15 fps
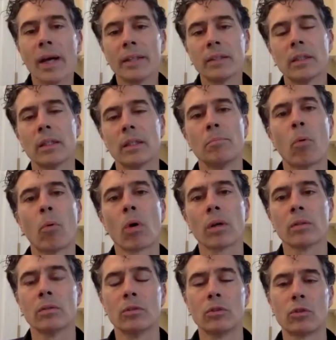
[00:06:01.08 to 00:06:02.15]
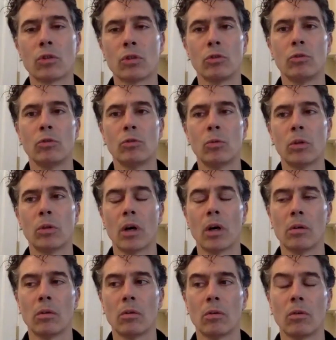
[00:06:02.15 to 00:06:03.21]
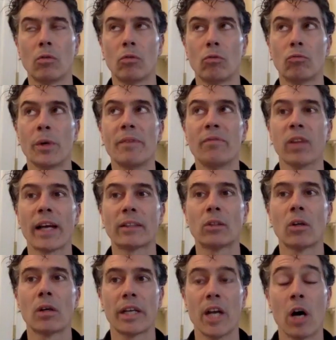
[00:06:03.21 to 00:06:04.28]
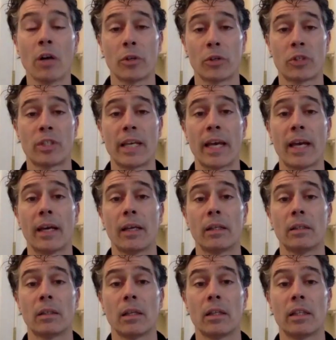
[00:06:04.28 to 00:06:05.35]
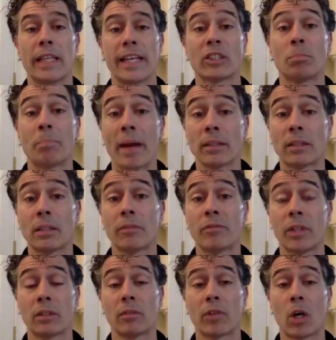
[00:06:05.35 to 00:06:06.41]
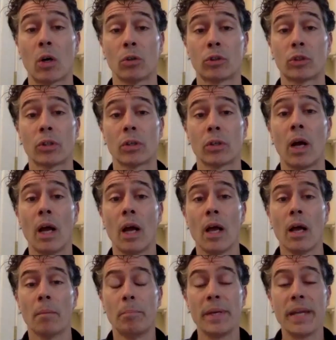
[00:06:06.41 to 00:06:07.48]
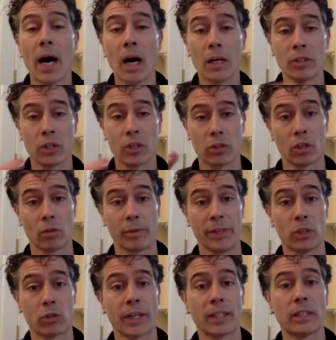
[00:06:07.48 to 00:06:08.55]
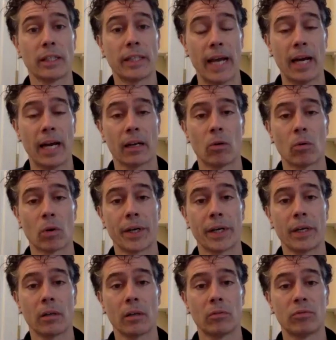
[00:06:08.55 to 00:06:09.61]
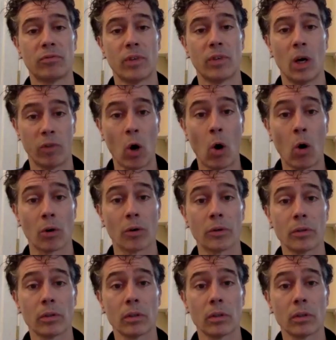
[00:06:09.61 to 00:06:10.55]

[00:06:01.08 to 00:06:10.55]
is it important to reflect on and understand the expansiveness of culture beyond just the restricted category of, of art?